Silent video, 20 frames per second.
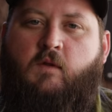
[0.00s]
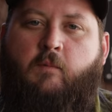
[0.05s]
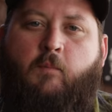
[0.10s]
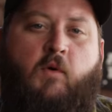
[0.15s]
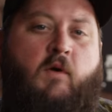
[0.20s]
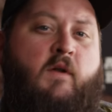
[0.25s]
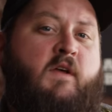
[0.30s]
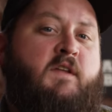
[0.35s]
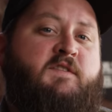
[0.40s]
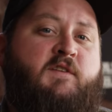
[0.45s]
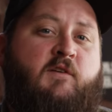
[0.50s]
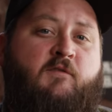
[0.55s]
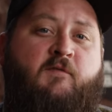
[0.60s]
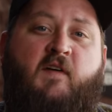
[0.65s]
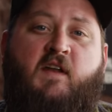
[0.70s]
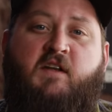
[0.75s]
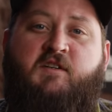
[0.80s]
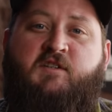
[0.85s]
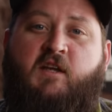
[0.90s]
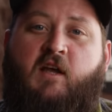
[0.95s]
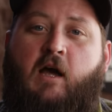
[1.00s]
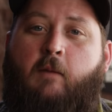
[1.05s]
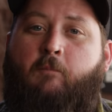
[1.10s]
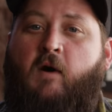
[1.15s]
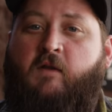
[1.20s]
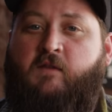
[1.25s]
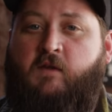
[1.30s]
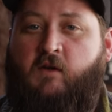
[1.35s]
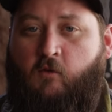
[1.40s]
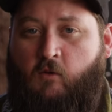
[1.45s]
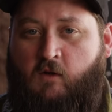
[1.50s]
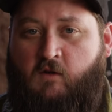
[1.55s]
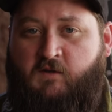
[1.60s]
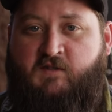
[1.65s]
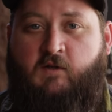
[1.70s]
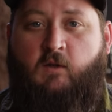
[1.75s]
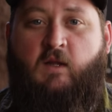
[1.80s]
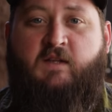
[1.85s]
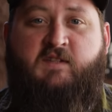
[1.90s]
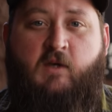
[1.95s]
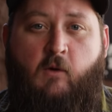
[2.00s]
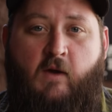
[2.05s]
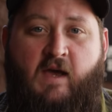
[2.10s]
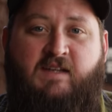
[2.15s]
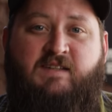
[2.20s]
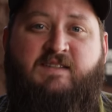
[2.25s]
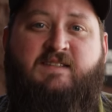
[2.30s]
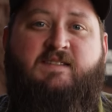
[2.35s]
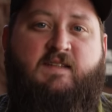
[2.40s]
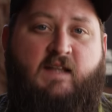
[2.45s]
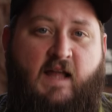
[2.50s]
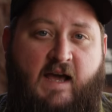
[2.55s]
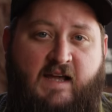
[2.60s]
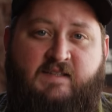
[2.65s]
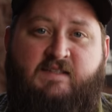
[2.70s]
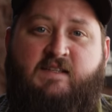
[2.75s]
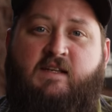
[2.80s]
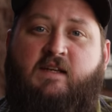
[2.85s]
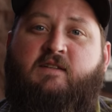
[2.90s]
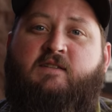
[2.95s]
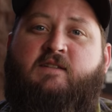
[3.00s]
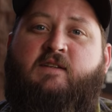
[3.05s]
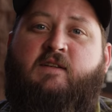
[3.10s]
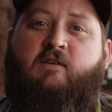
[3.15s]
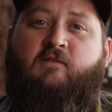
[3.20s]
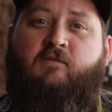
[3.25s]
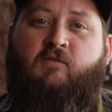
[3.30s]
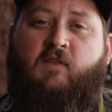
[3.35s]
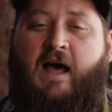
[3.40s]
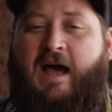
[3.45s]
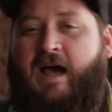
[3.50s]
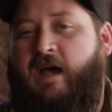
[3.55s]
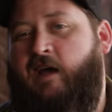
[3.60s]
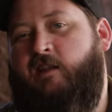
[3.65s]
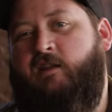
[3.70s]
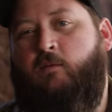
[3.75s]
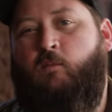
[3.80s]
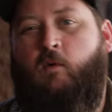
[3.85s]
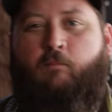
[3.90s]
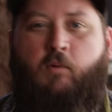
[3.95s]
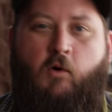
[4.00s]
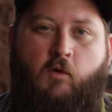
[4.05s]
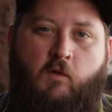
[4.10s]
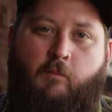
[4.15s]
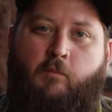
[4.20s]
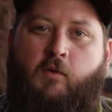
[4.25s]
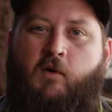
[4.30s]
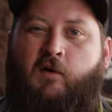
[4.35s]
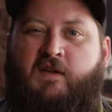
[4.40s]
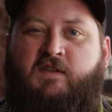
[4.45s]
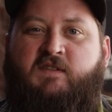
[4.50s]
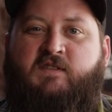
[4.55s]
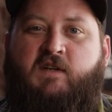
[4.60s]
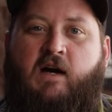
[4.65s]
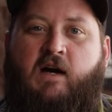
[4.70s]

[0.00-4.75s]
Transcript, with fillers: The burnt ends are finishing up on the grill, so let's go ahead and slice into the flat and then we'll pull the burnt ends